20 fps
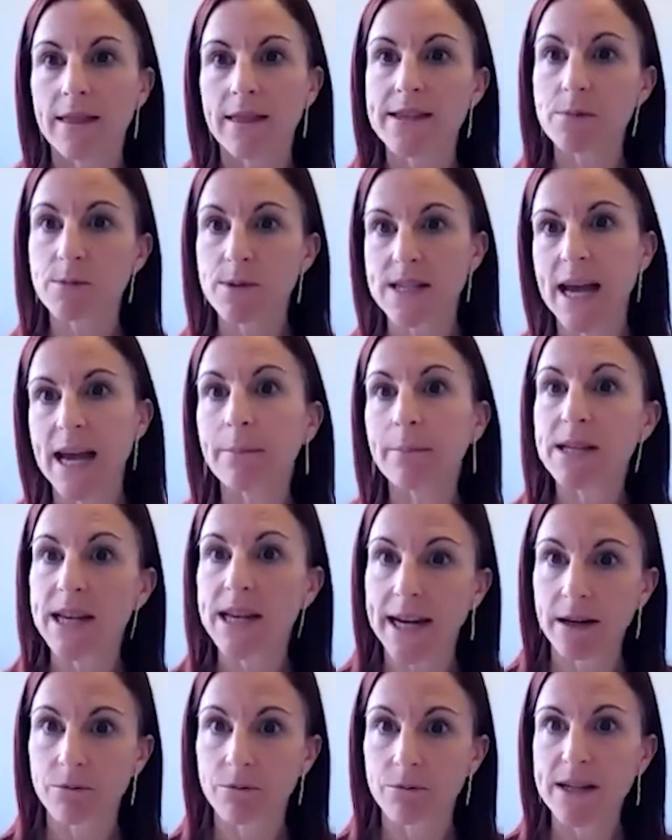this was
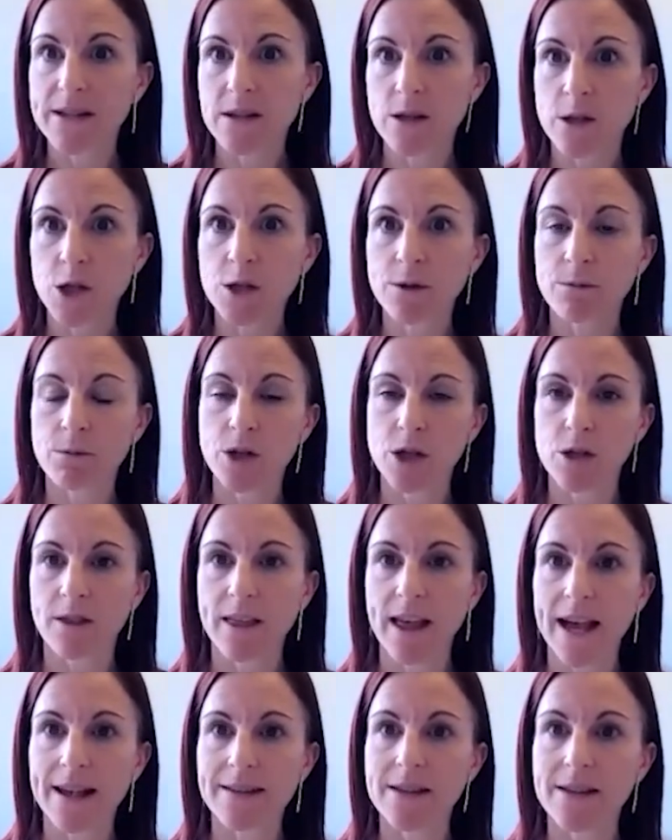updated research from
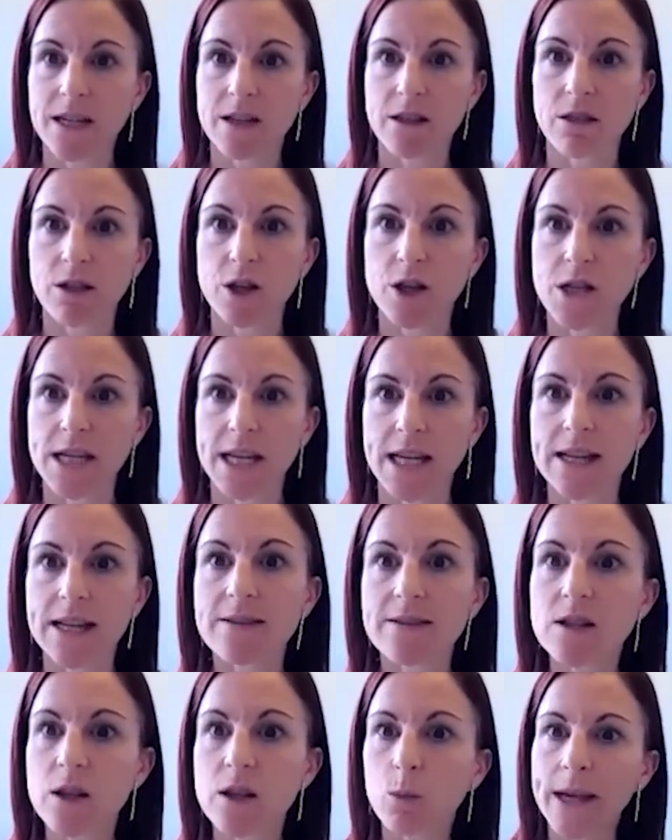
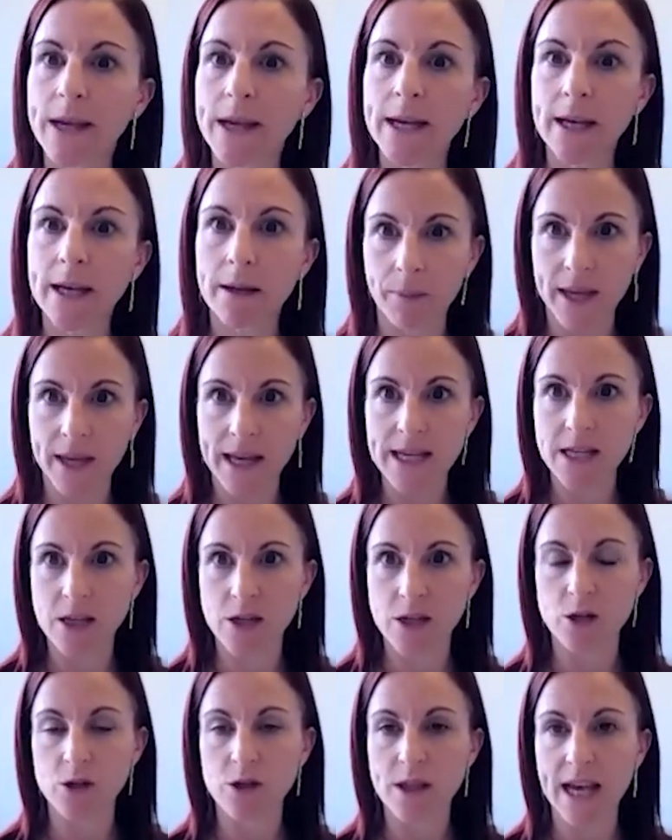2013. So when compared
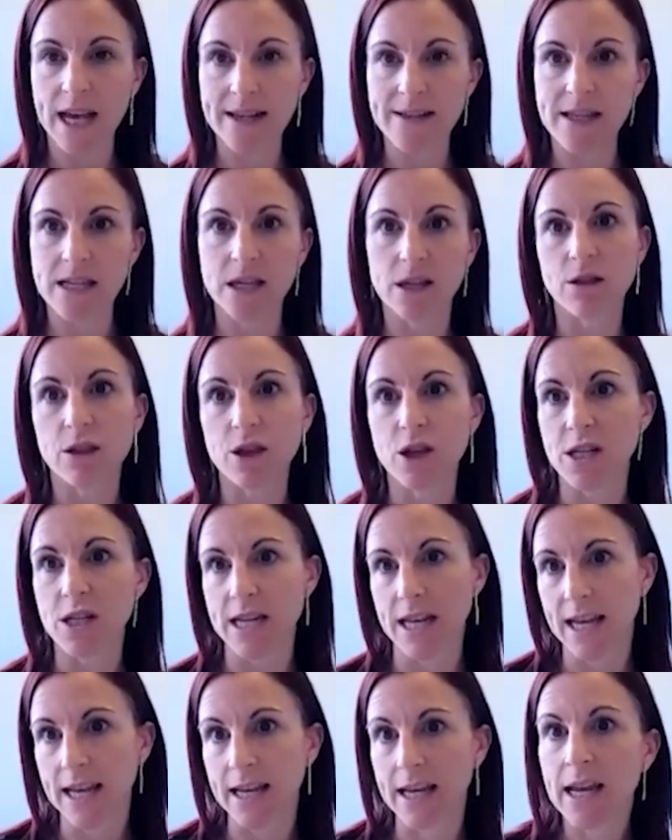to
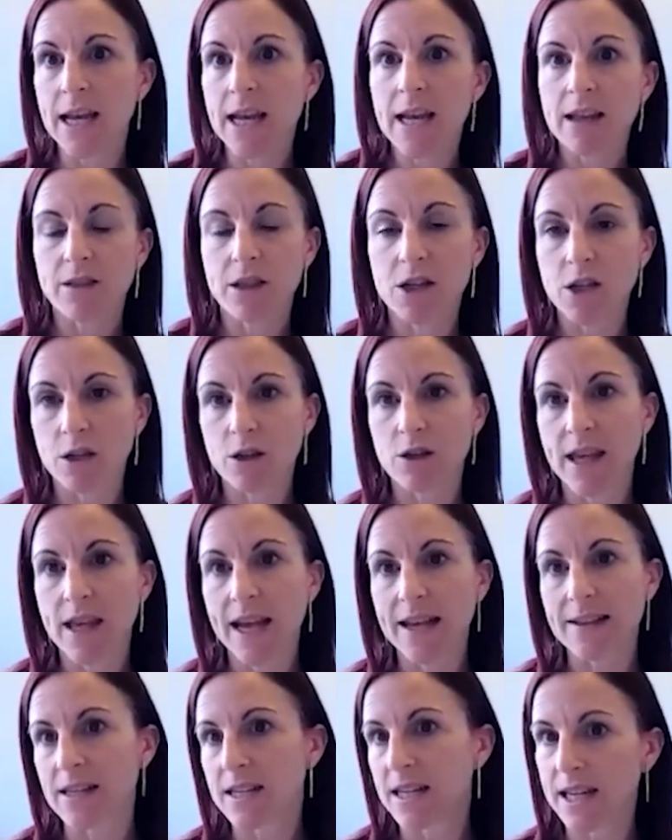2013, the
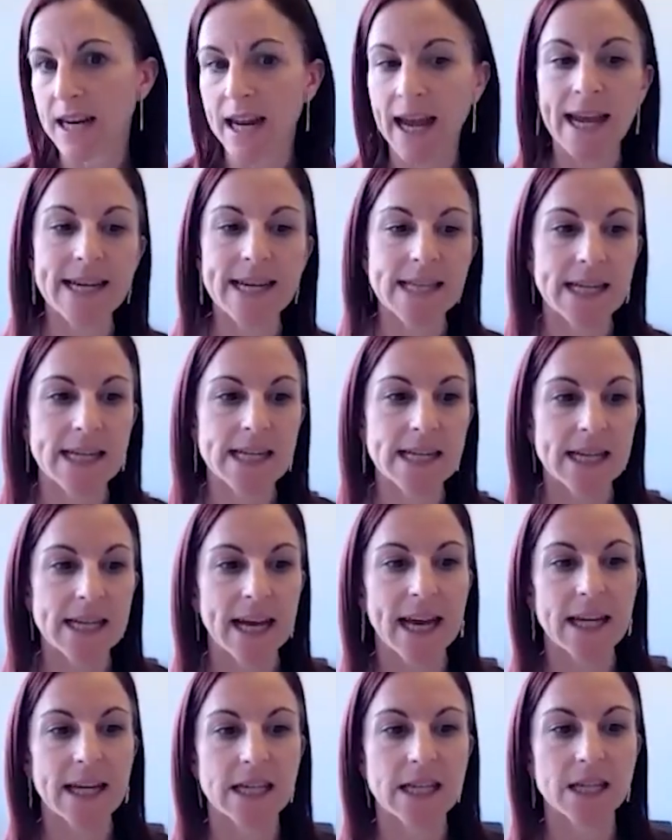2018
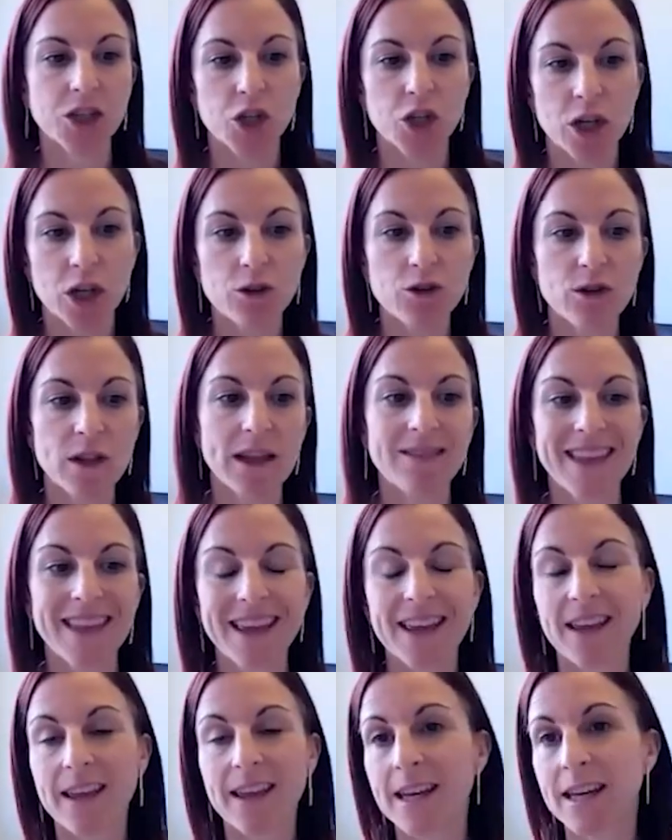data showed that
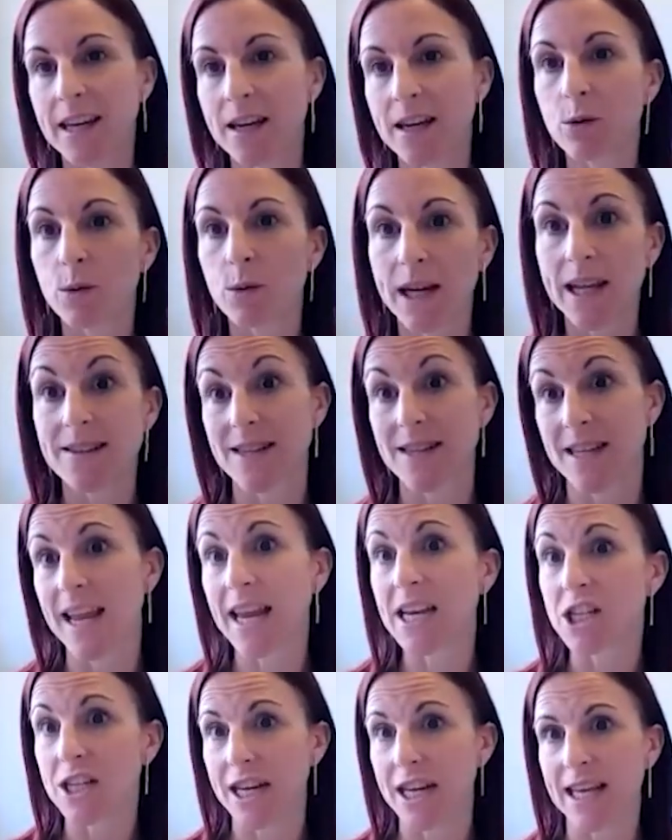the inequities had
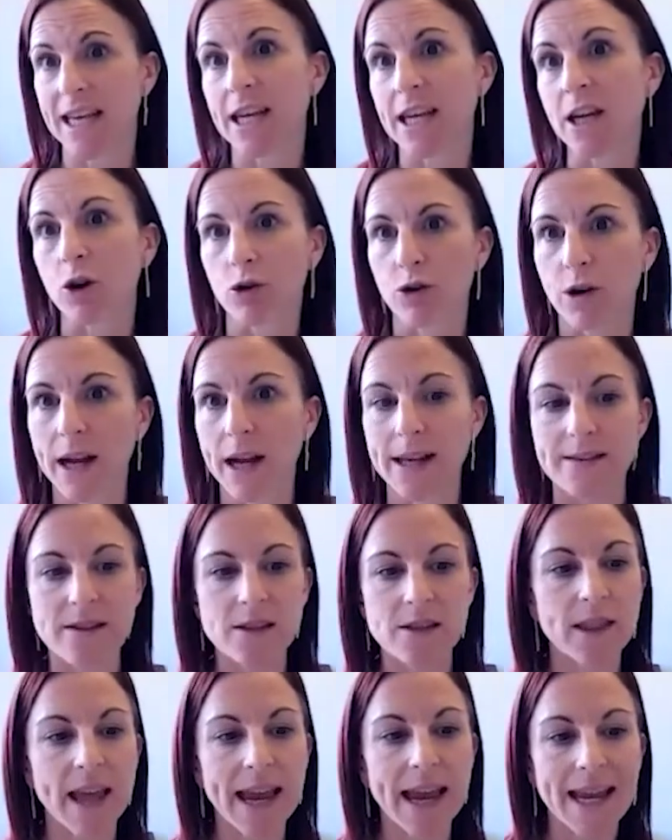actually increased.
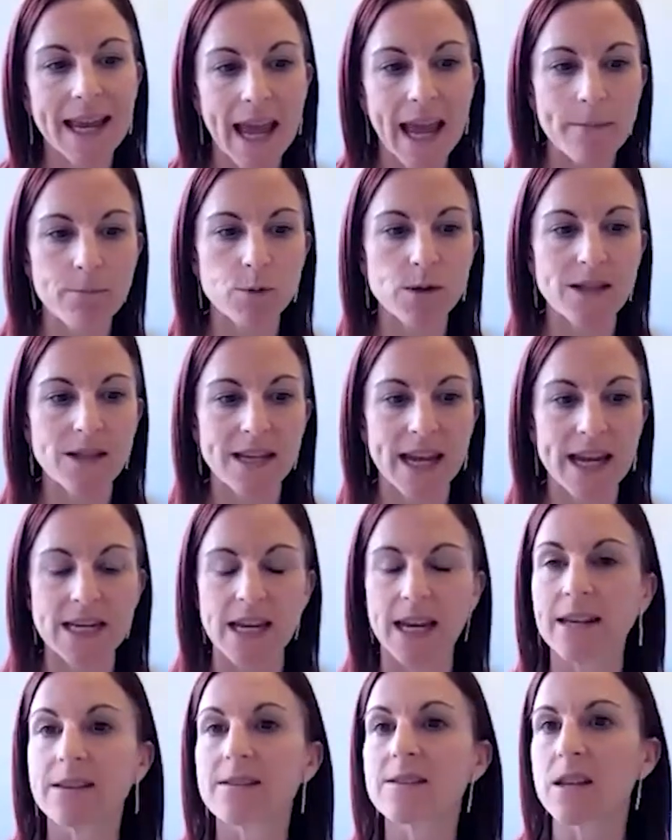So that gap was
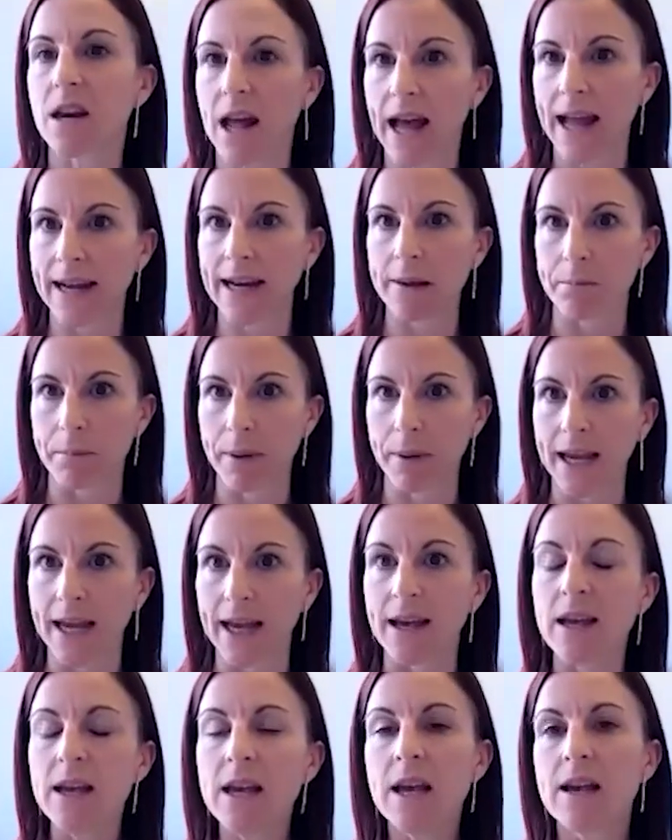getting slightly
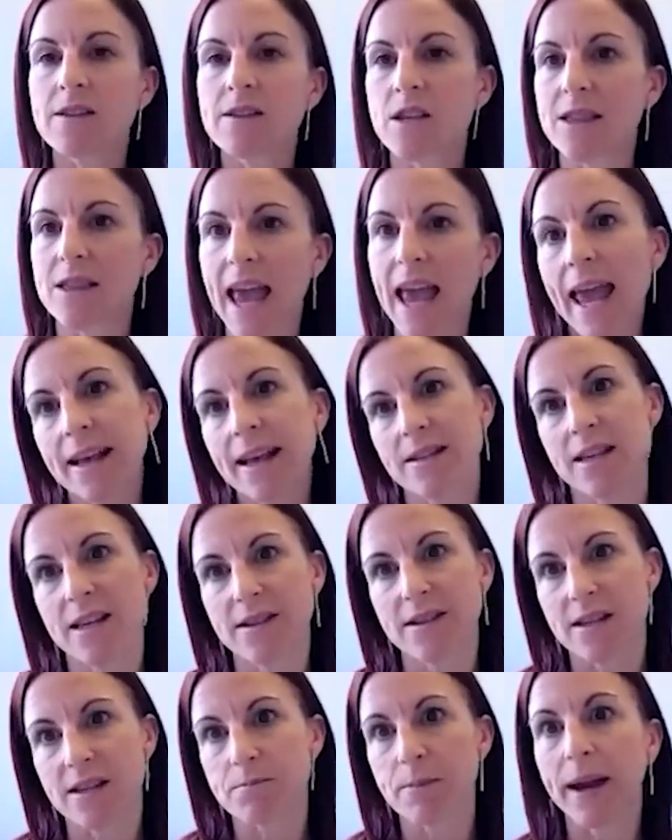bigger. So the
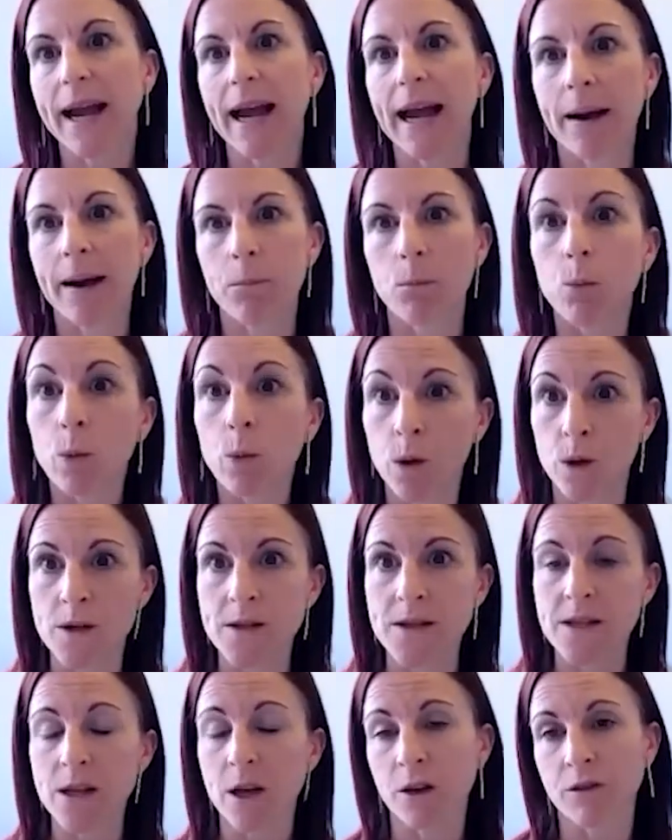access has become
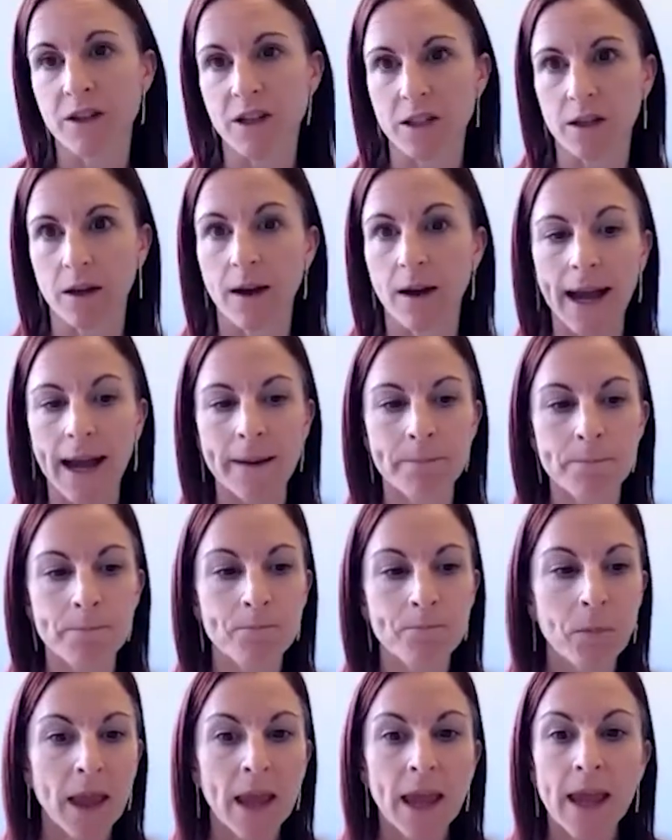worse over
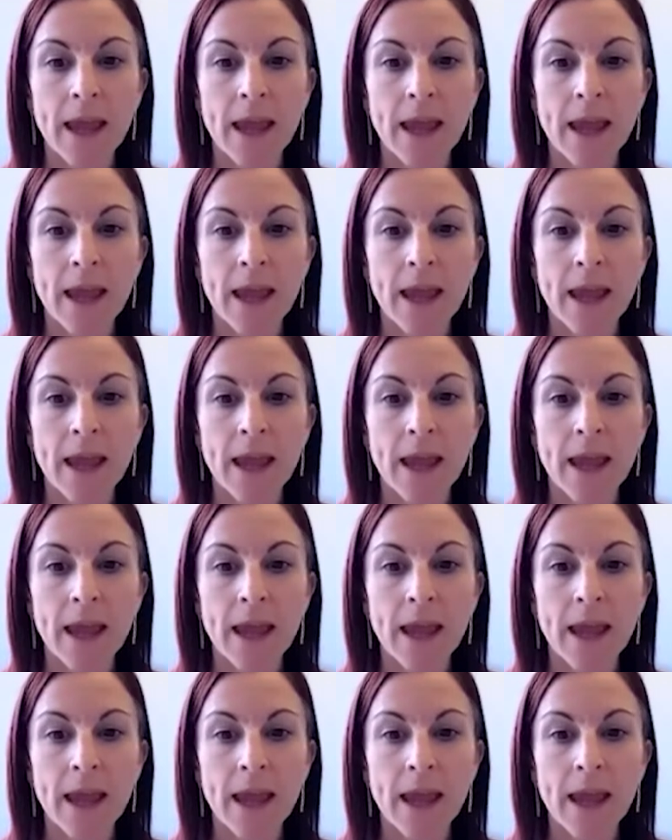time.